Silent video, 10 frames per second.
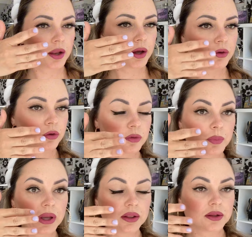I just
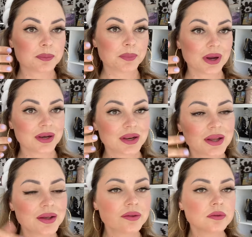painted my
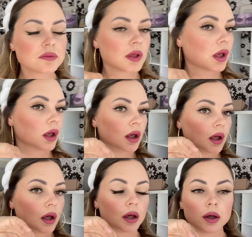nails.
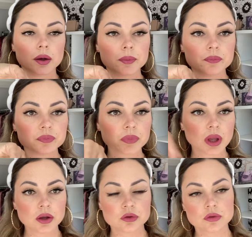
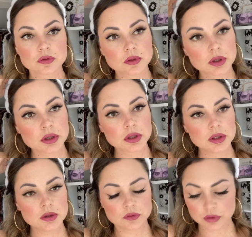I just
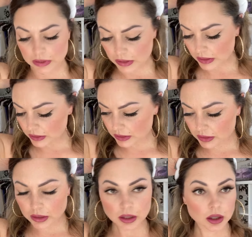need to get
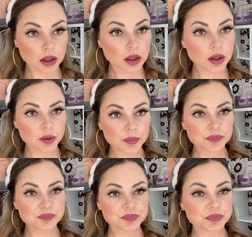
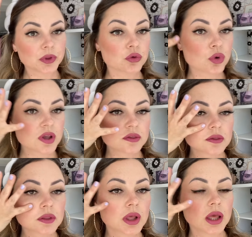
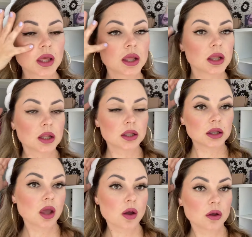dressed and
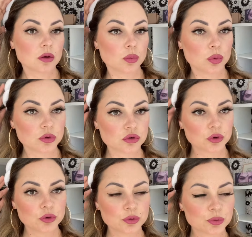then I will show
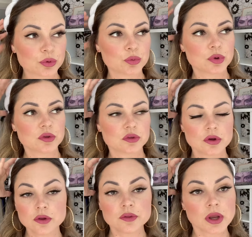you the
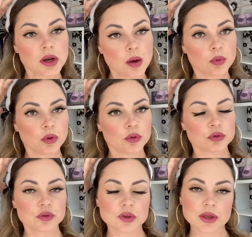result, and I will
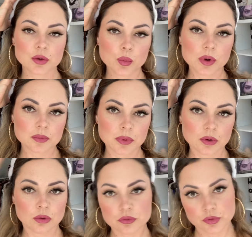also take you with me,
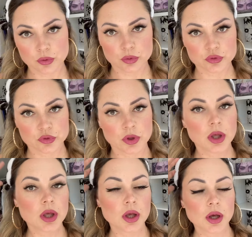of course,
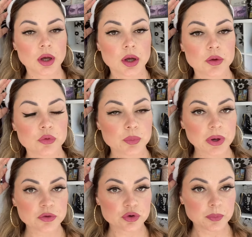to
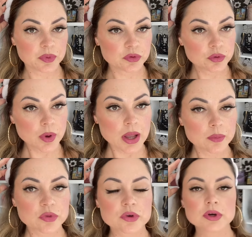my trip to
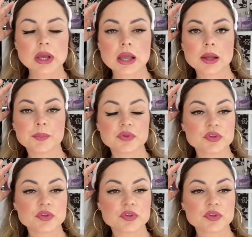Amsterdam.